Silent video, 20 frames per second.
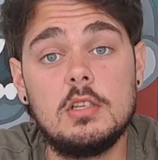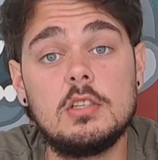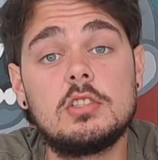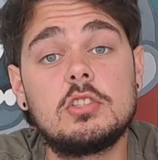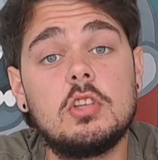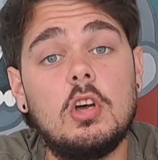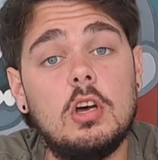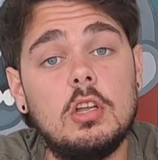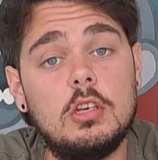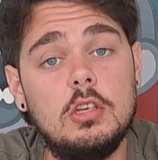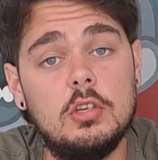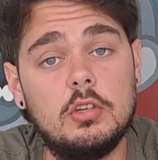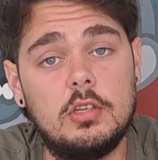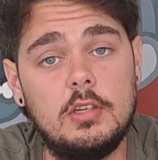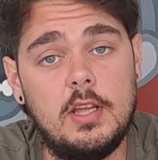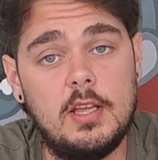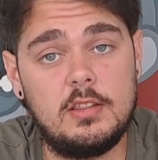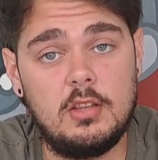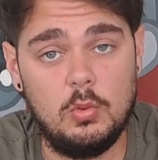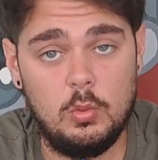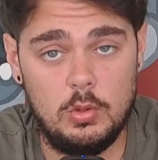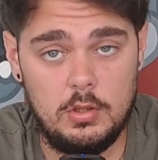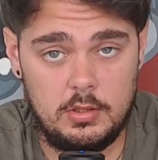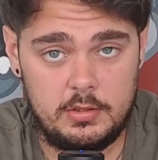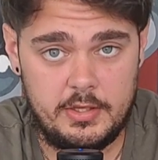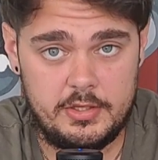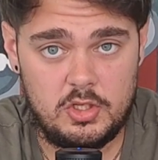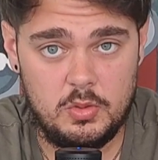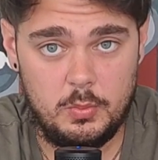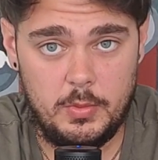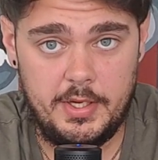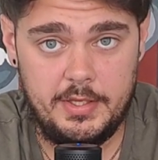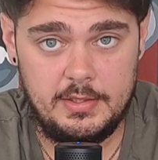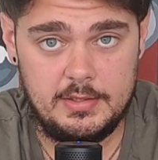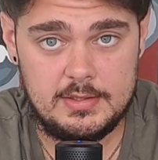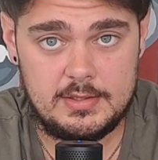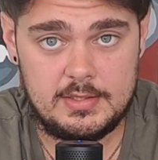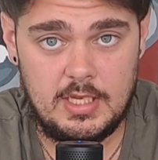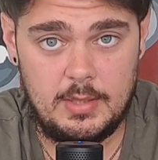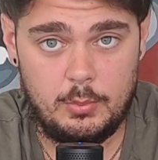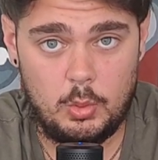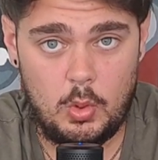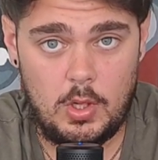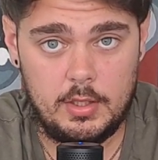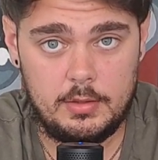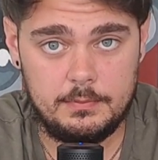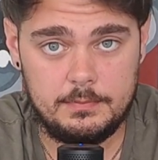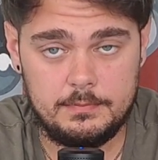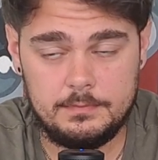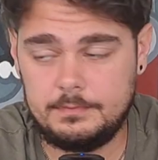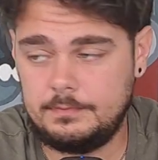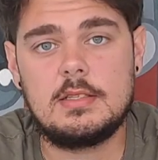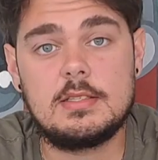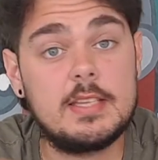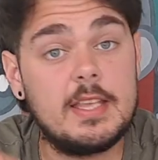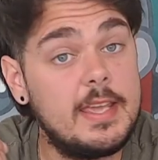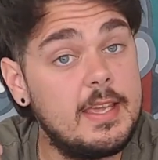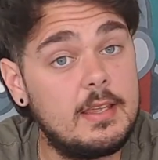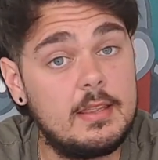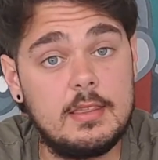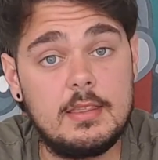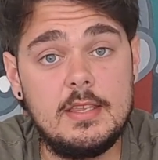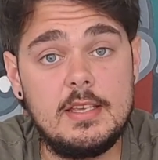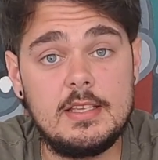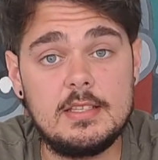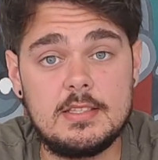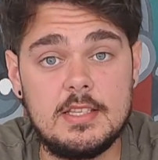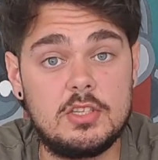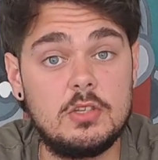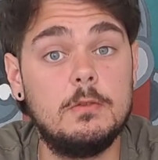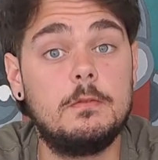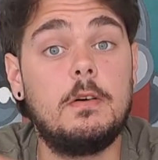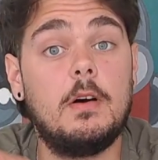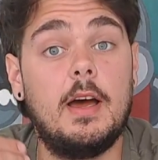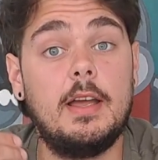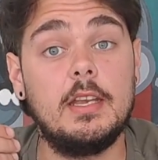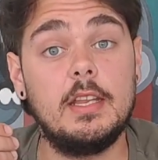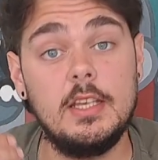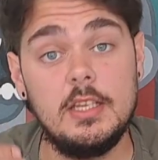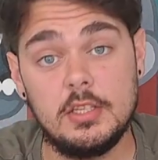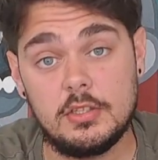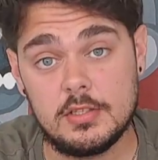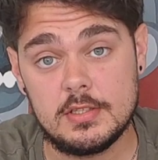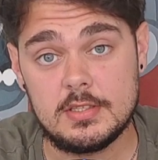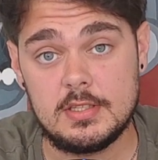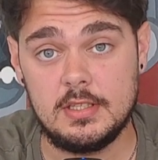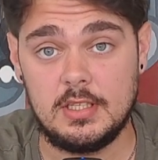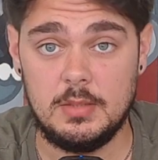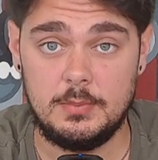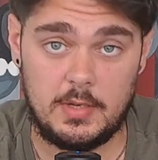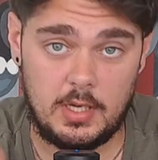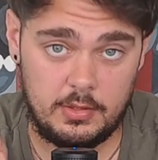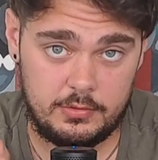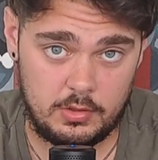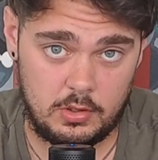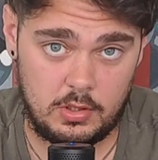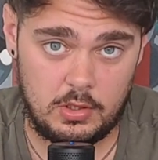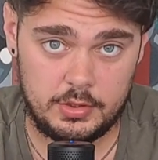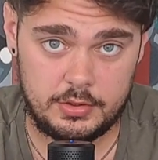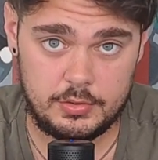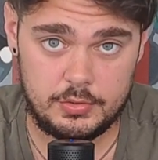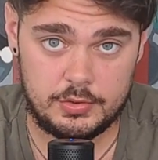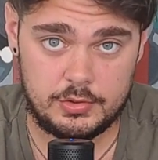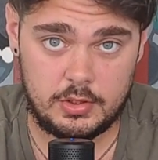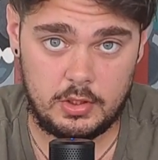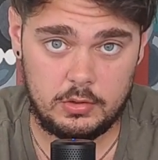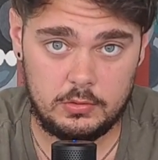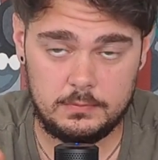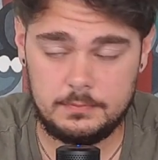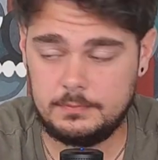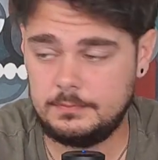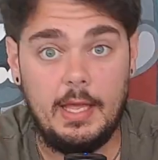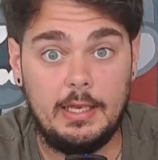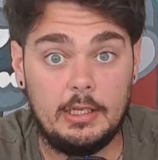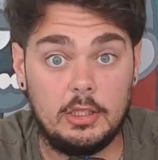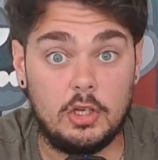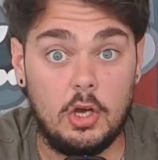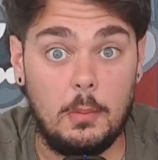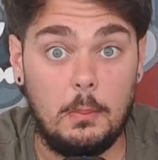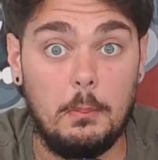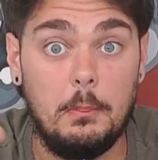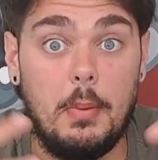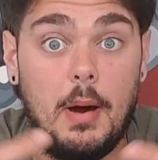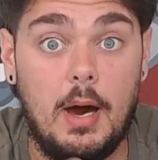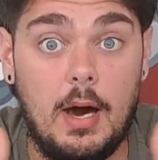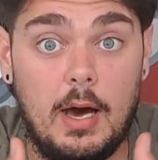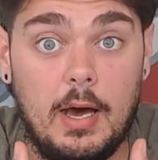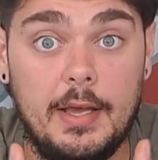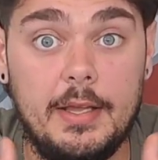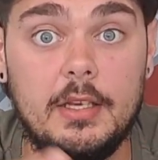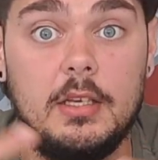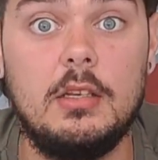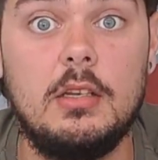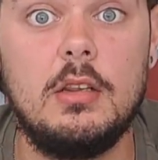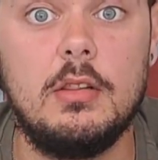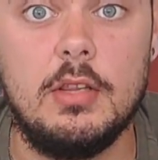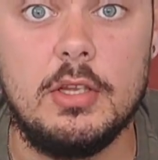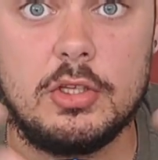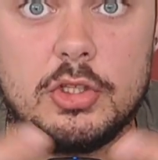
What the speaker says: start looking at the work that you made in step 1. Take things that you find interesting about the art you stole and combine the